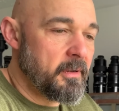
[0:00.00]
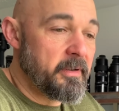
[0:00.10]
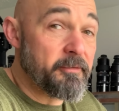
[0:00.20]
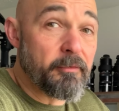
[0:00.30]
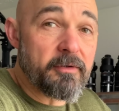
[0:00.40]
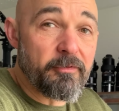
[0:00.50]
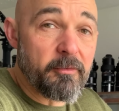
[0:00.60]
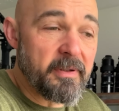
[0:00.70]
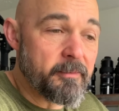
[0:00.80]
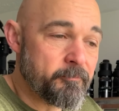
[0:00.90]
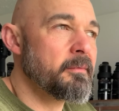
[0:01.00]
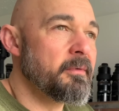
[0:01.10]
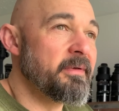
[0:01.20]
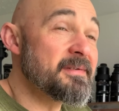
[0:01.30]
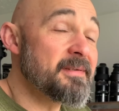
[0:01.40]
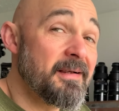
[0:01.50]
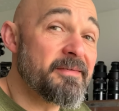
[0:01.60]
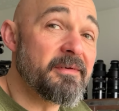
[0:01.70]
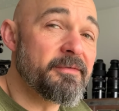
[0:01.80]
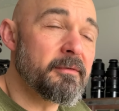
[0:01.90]
works for me. This lens
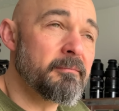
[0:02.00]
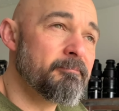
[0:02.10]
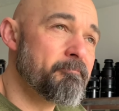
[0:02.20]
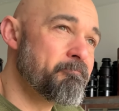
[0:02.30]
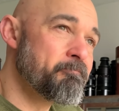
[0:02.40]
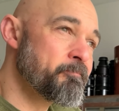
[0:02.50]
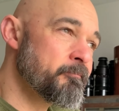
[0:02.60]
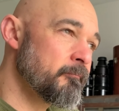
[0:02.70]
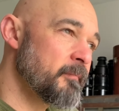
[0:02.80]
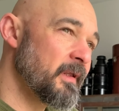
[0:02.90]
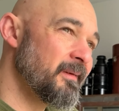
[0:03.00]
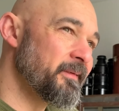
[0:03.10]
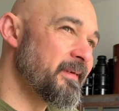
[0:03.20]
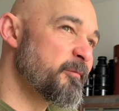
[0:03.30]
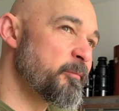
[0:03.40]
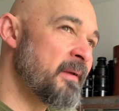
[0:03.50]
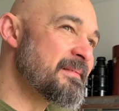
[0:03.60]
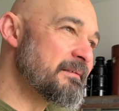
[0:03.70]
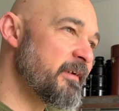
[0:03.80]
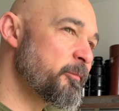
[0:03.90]
is not
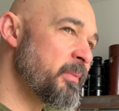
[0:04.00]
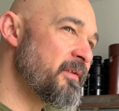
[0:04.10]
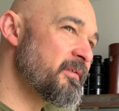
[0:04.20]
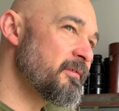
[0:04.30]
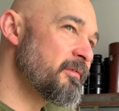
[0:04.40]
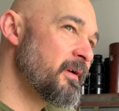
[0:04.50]
expensive,